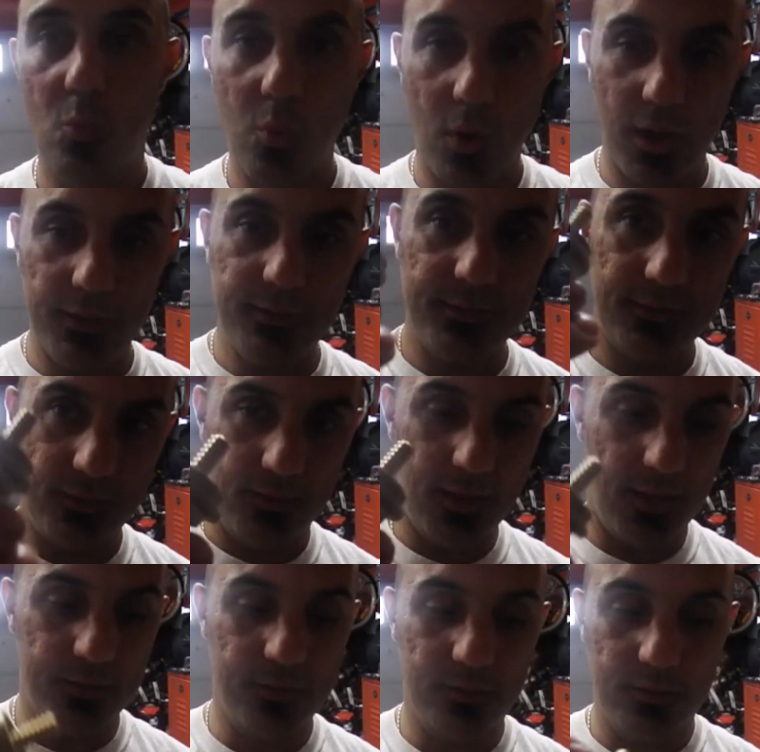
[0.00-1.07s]
Once
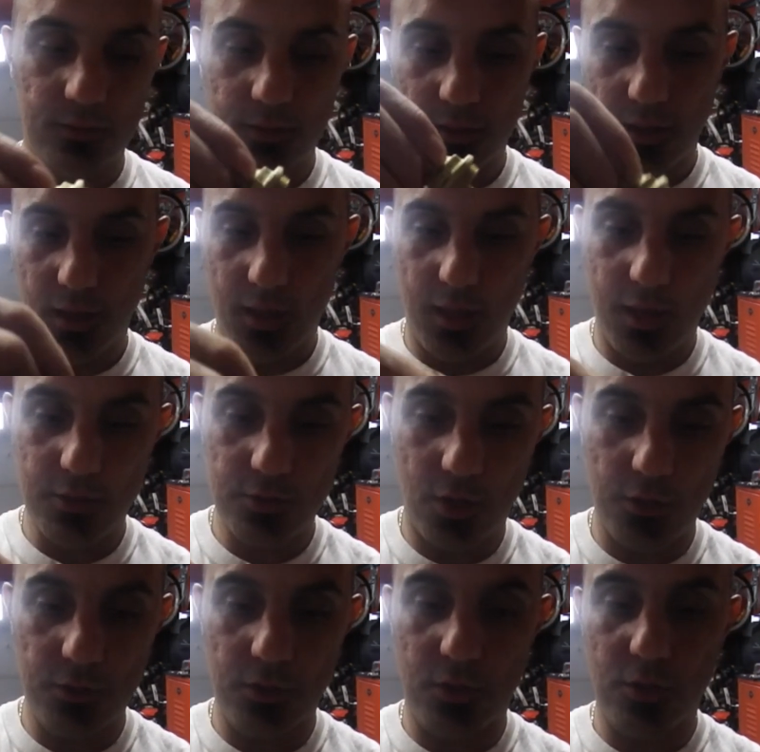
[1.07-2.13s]
this is
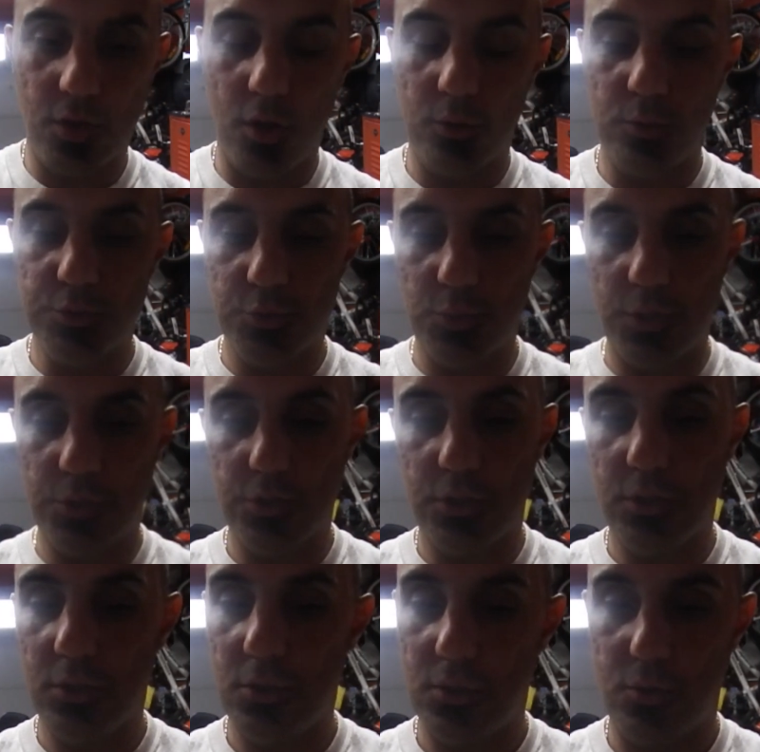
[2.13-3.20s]
onto the toggle
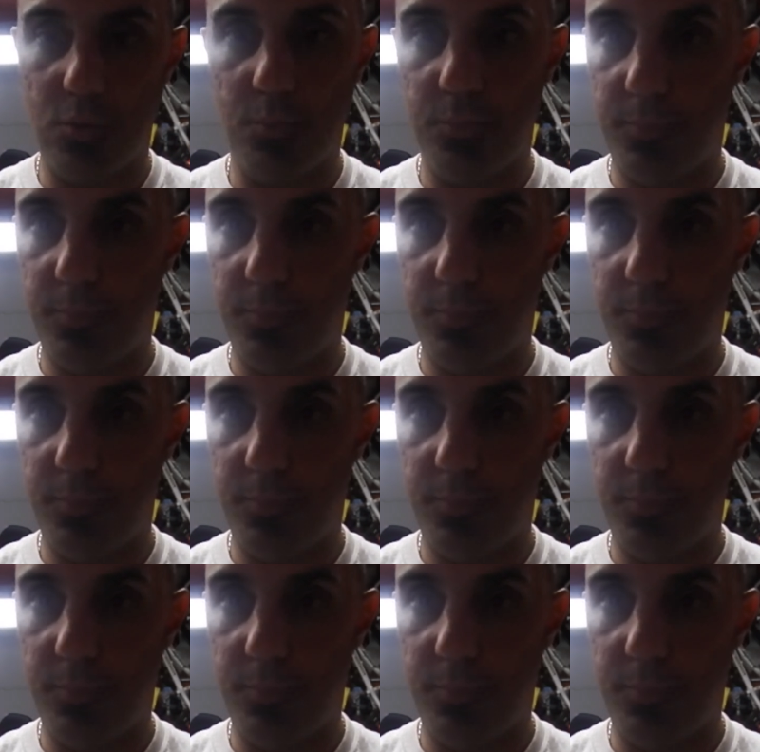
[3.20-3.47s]
switch, you